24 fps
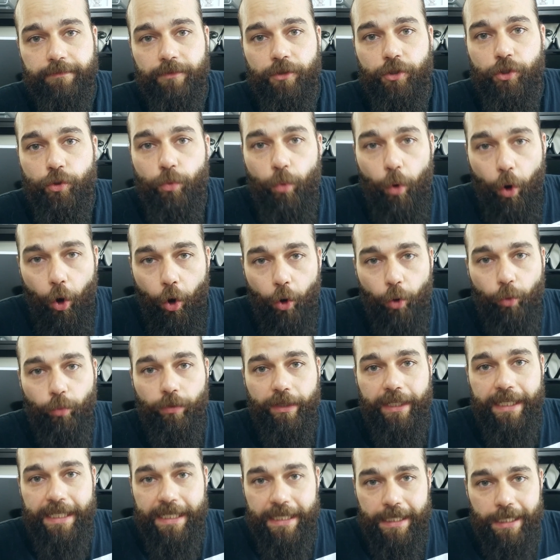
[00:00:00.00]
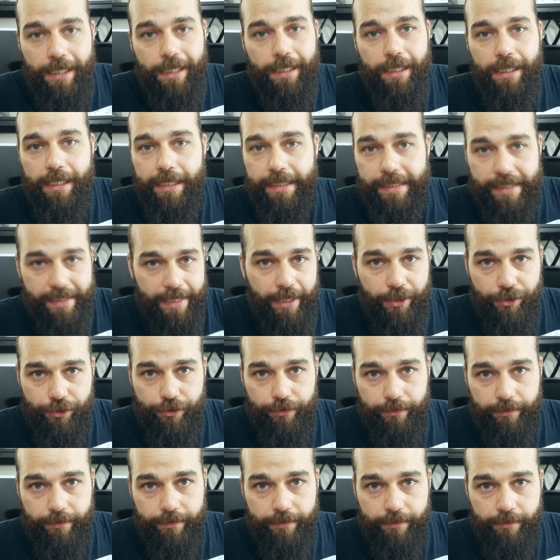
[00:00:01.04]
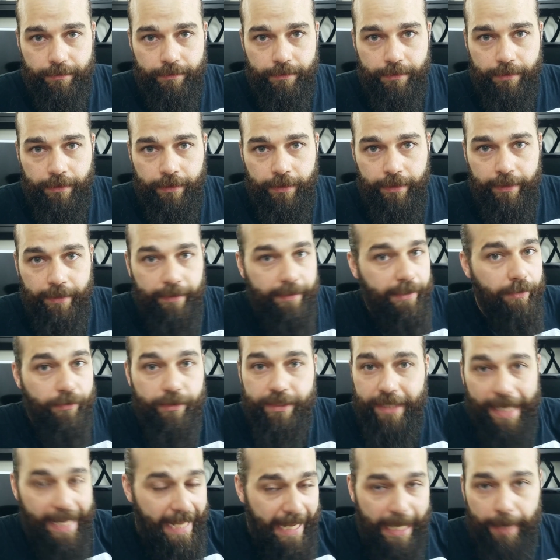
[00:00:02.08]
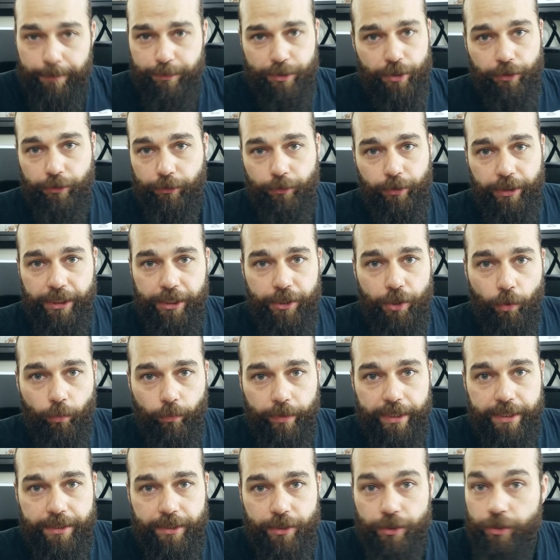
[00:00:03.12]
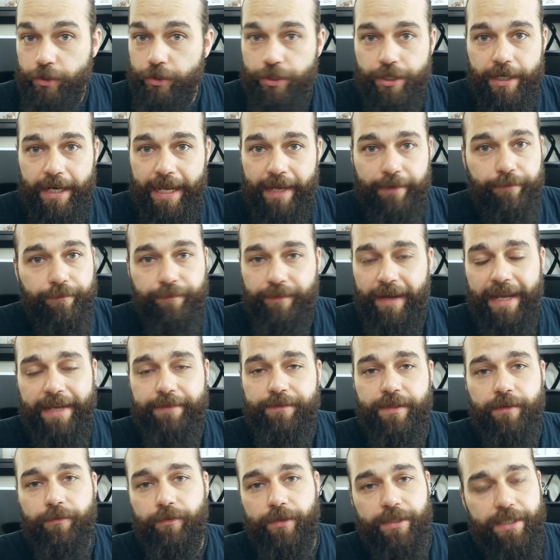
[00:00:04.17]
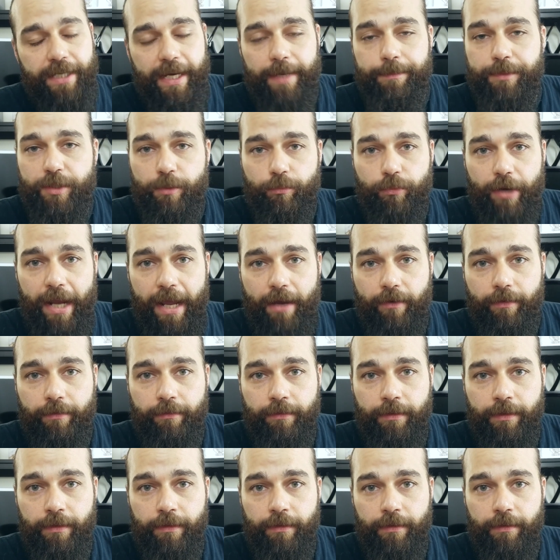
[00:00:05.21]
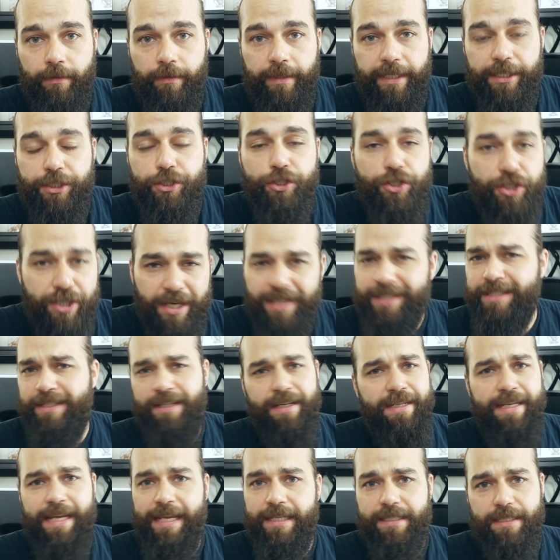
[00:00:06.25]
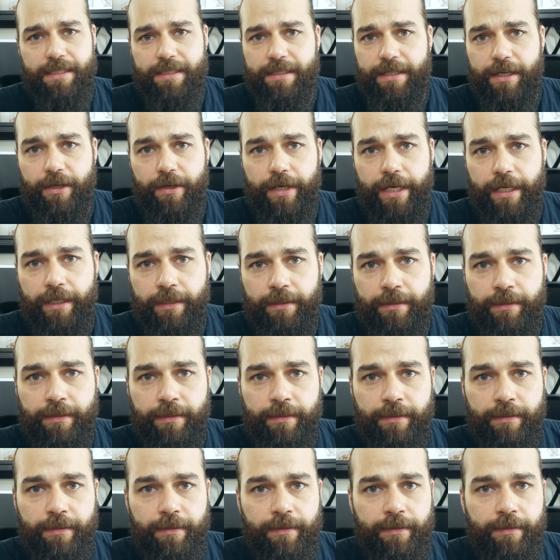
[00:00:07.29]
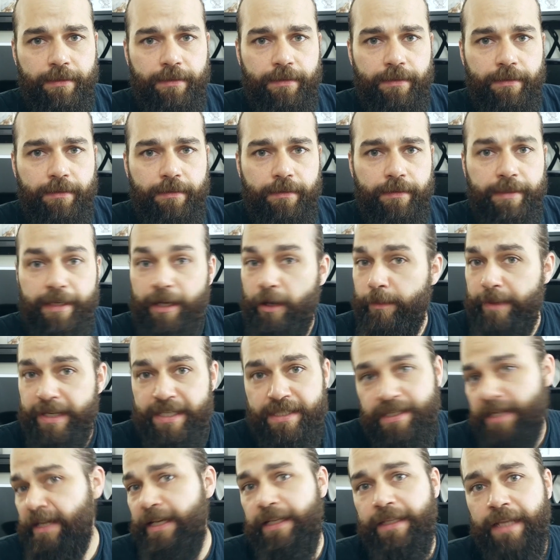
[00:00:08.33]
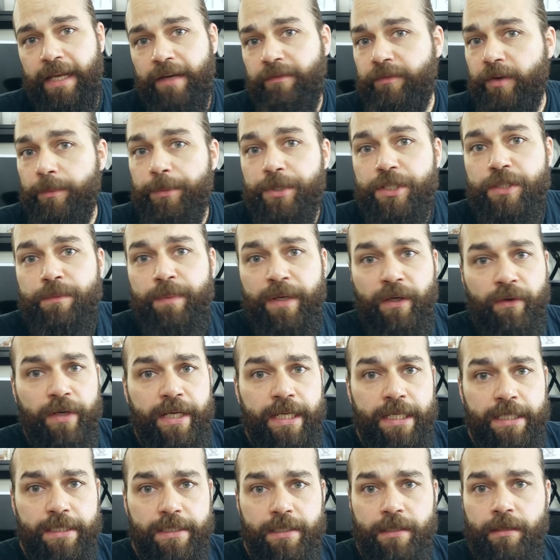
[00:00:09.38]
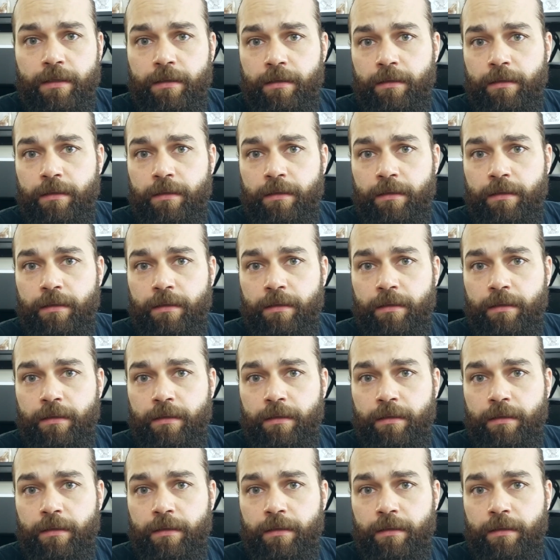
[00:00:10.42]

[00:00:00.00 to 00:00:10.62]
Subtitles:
You only need the essentials. There is absolutely no reason you should have 5 different types of brown. It's just unnecessary. Now, am I saying that from experience?